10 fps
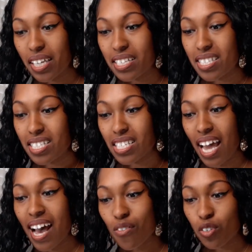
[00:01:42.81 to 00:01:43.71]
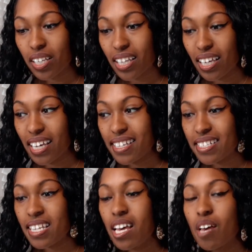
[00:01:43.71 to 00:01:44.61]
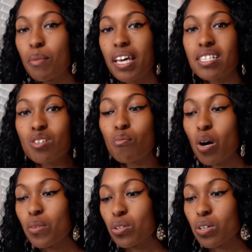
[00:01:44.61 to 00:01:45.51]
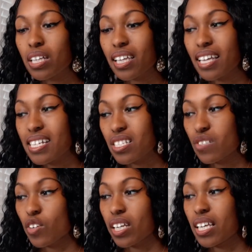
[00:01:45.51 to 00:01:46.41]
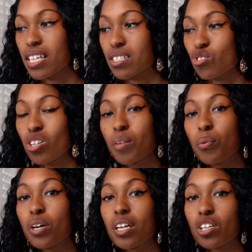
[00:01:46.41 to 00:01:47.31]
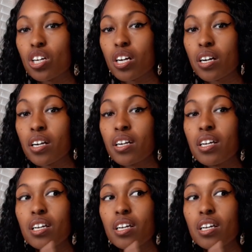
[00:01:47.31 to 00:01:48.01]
it is not for kids because the moment you click yes, it's for kids, it's going to put your